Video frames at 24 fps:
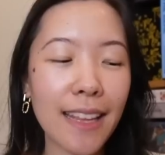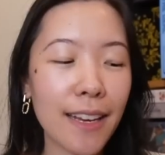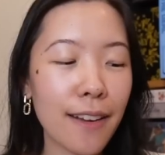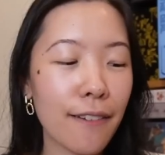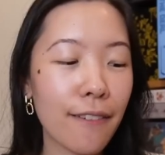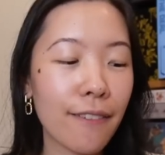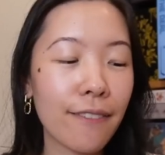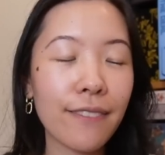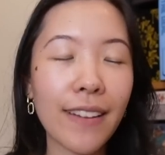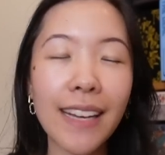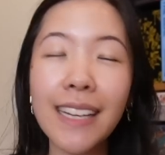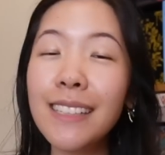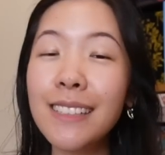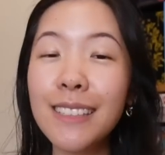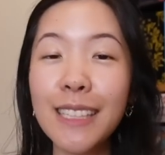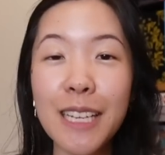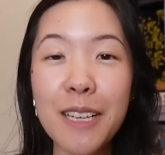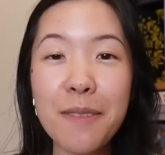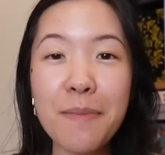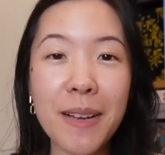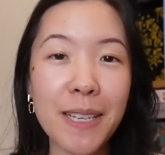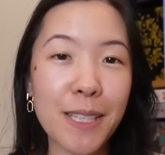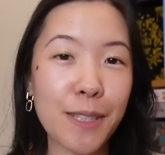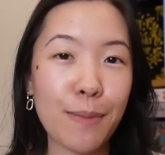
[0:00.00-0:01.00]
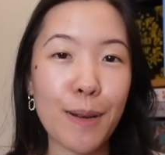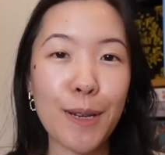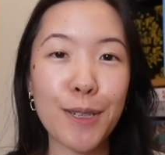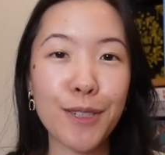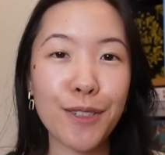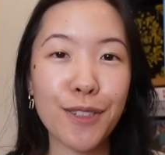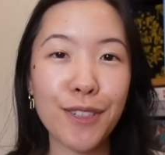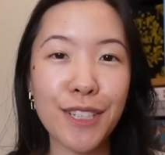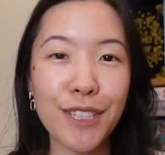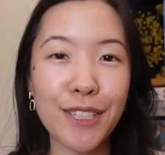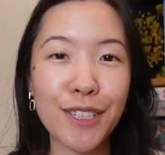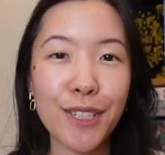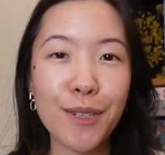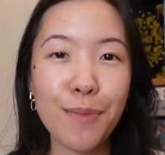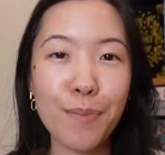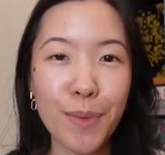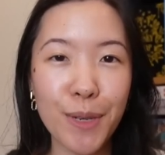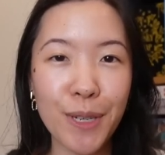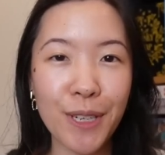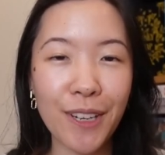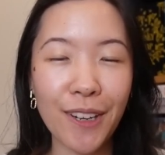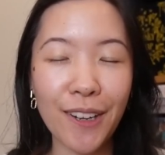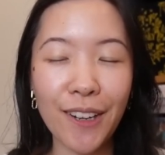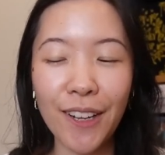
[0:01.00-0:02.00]
then finally, my special edition book
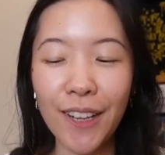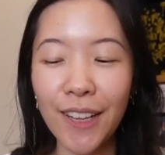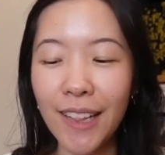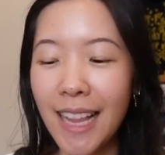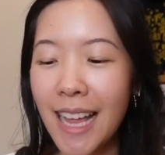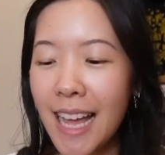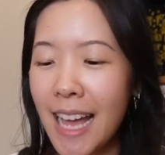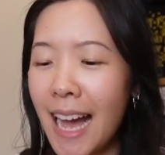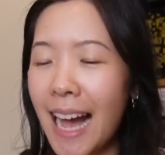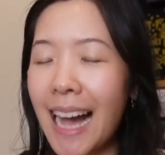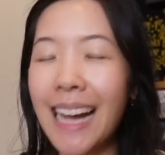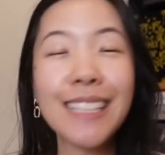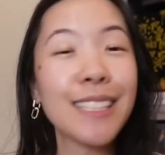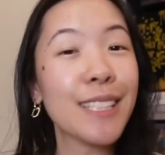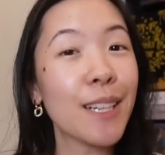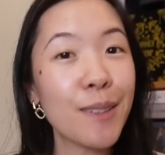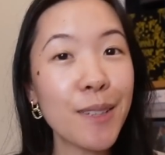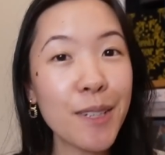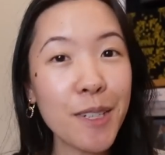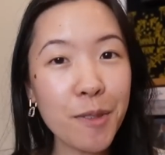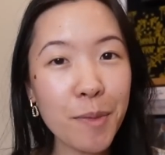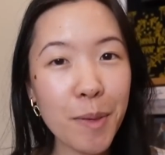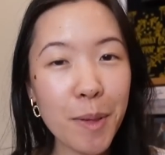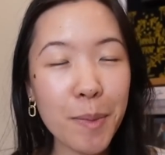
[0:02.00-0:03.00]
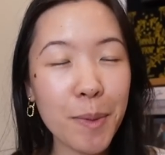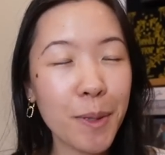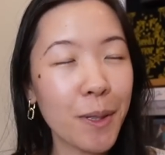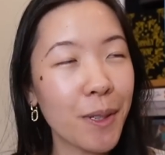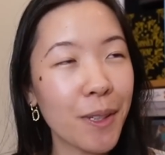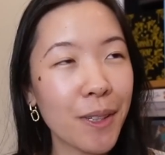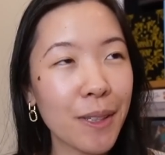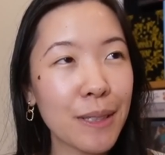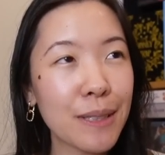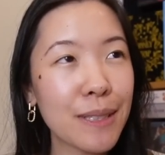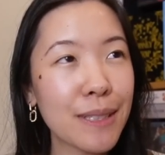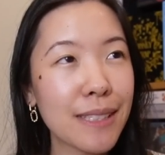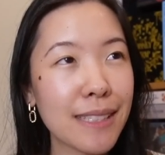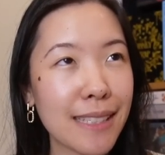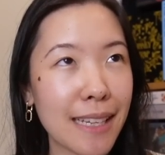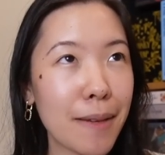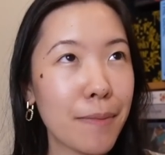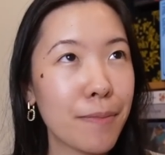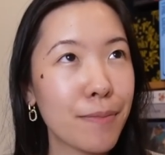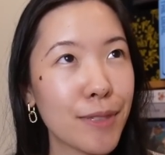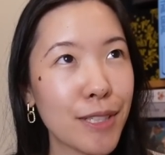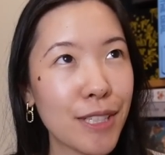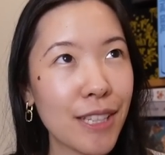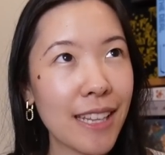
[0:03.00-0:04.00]
haul. I don't know if people
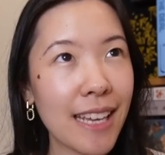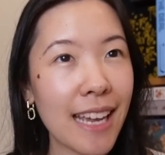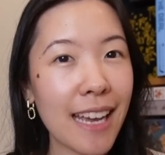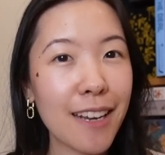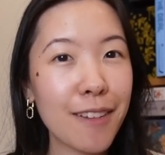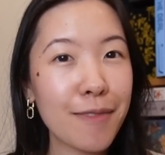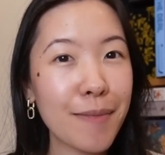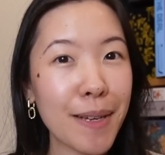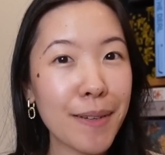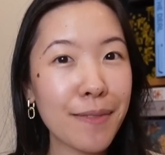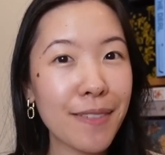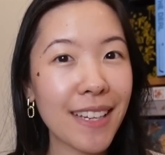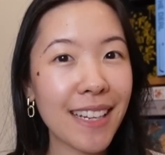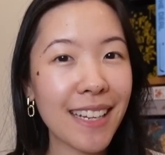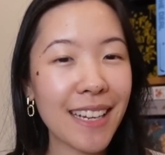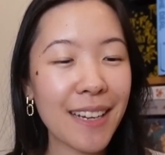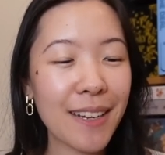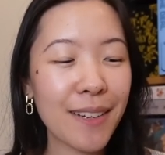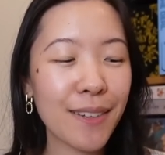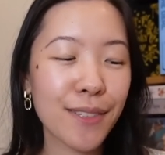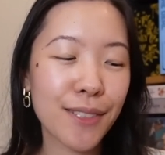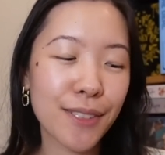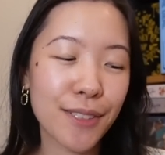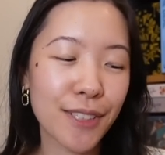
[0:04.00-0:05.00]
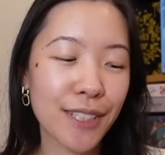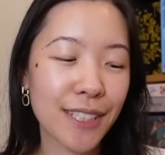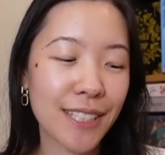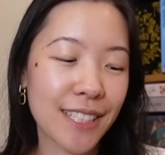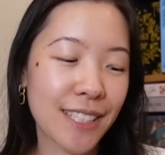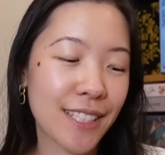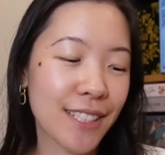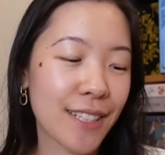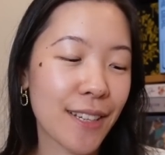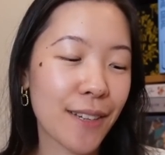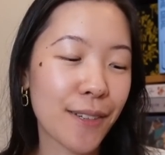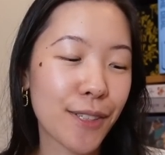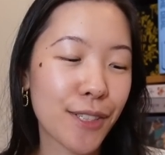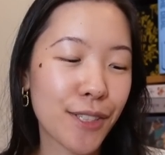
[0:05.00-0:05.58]
skip to the end of my videos or just go